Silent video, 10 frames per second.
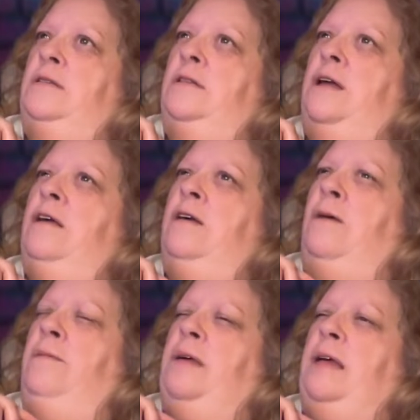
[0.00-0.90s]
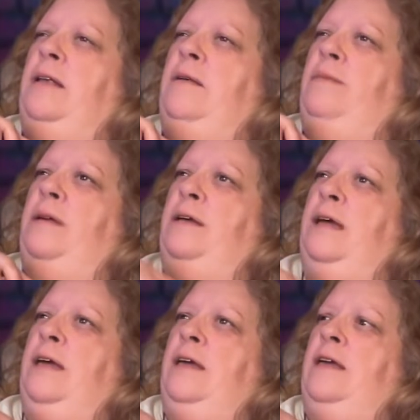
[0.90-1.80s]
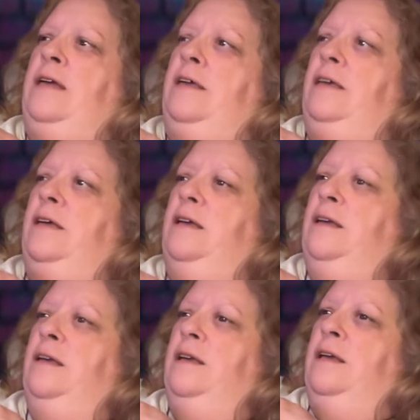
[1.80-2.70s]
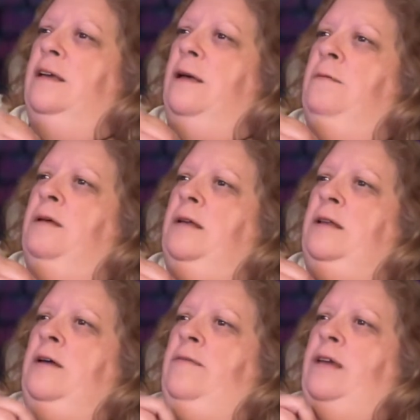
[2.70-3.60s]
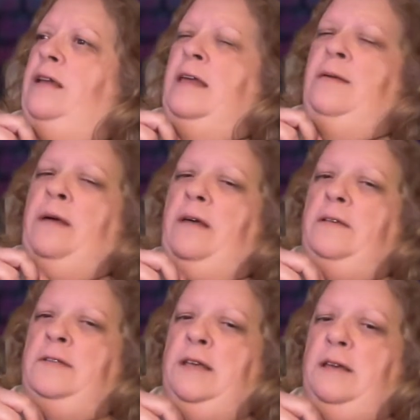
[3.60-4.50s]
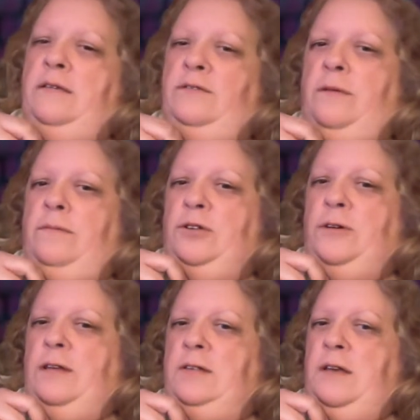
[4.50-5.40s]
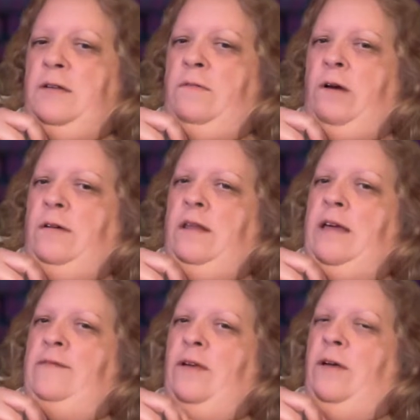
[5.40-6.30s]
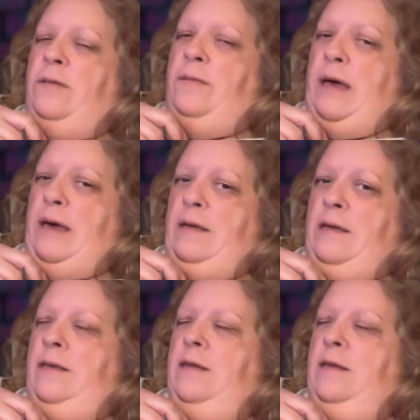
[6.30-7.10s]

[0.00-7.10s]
not complicated, but like complicated enough that an email isn't gonna troubleshooting isn't gonna work. I have to call them back.